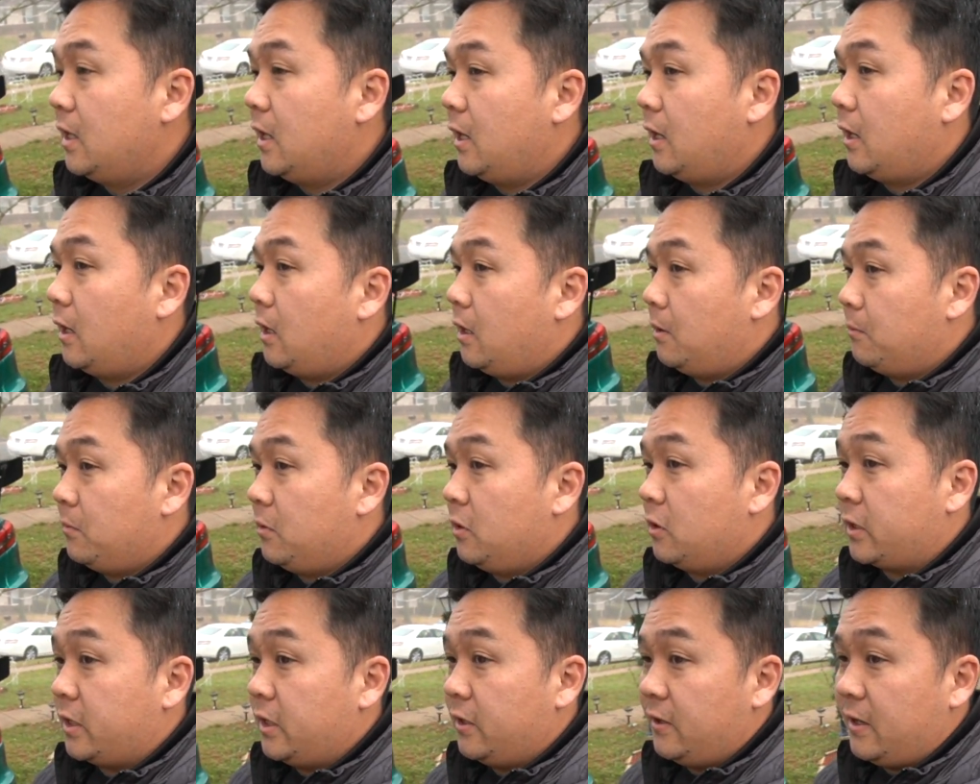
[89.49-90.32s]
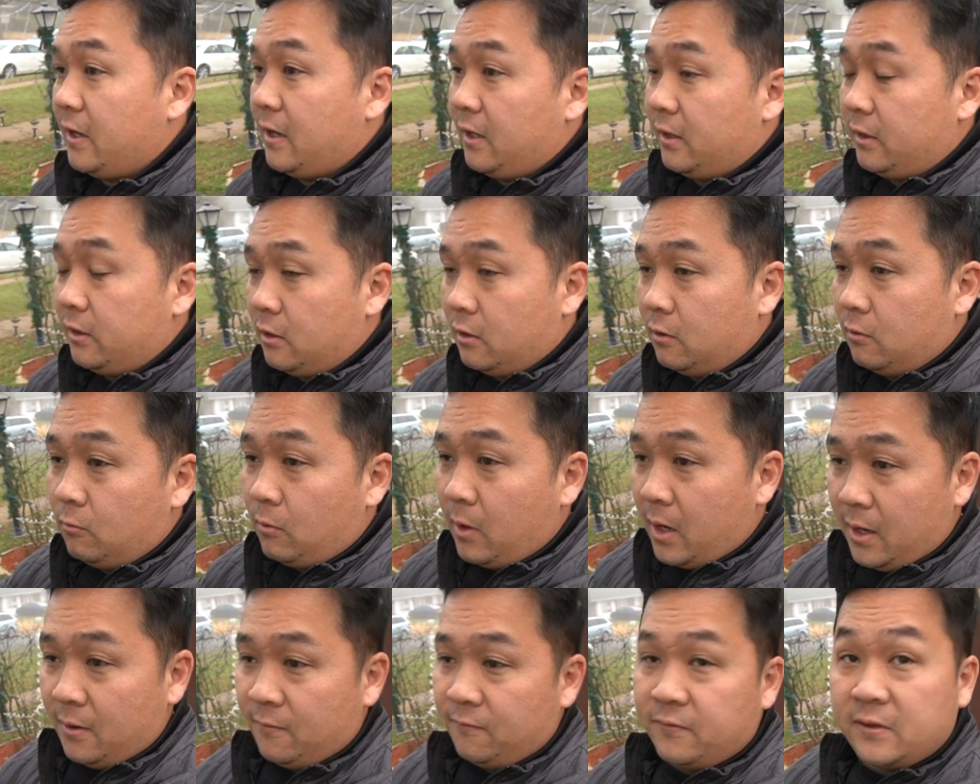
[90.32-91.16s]
Looking at the
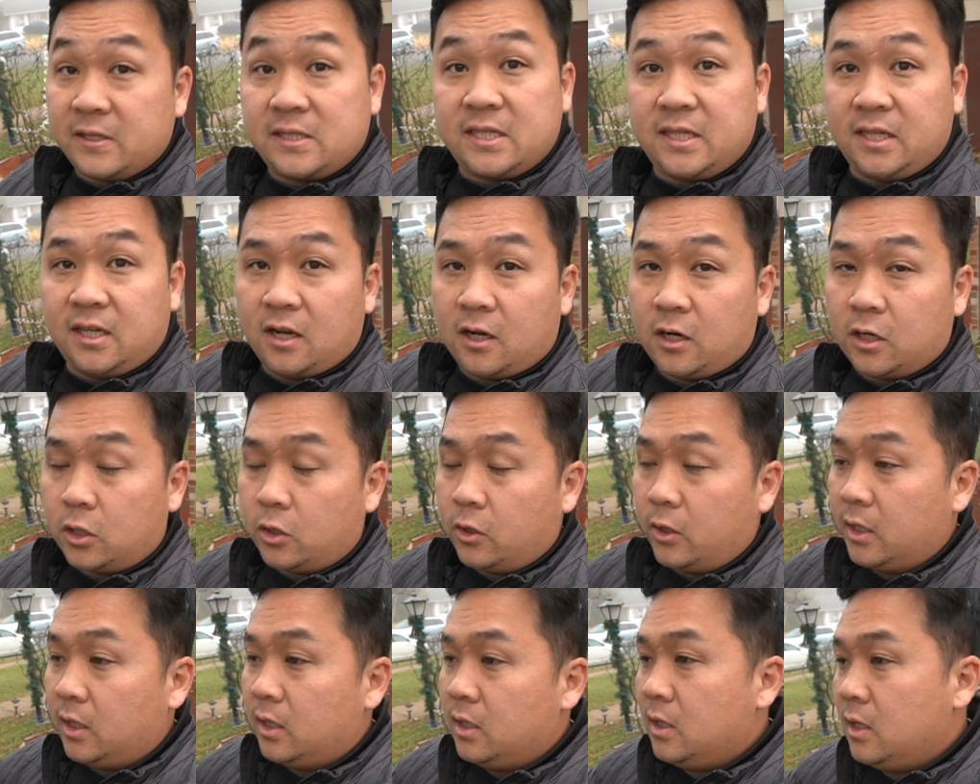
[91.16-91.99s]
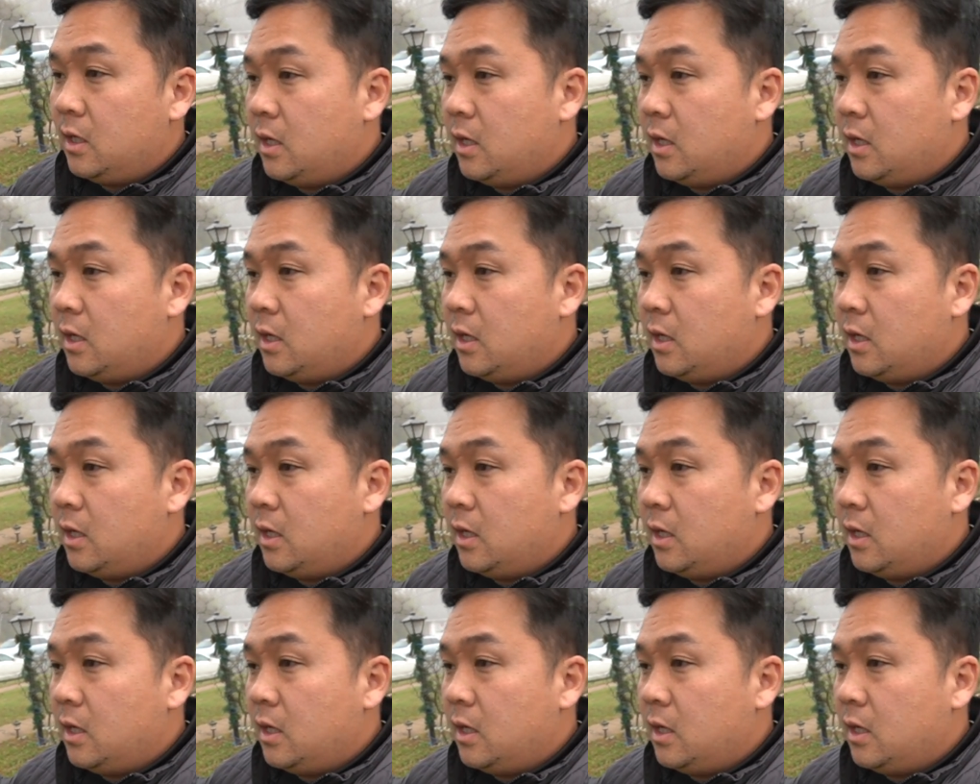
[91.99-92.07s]
Ram 1500.